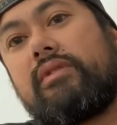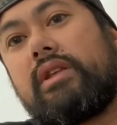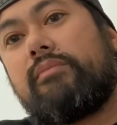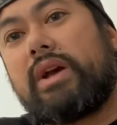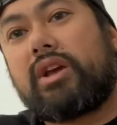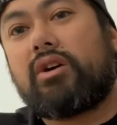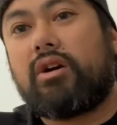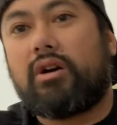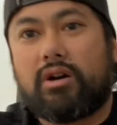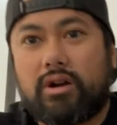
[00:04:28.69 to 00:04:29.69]
in my
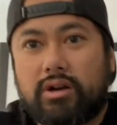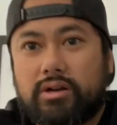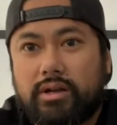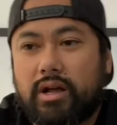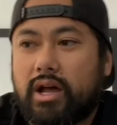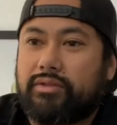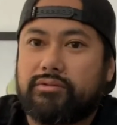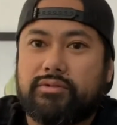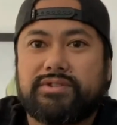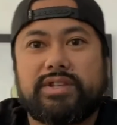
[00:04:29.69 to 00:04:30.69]
car
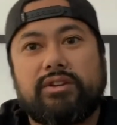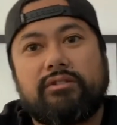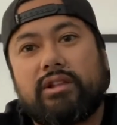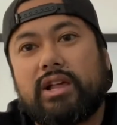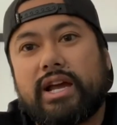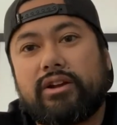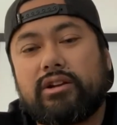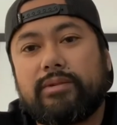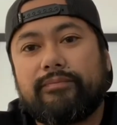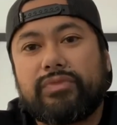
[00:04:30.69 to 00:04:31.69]
through the cigarette lighter,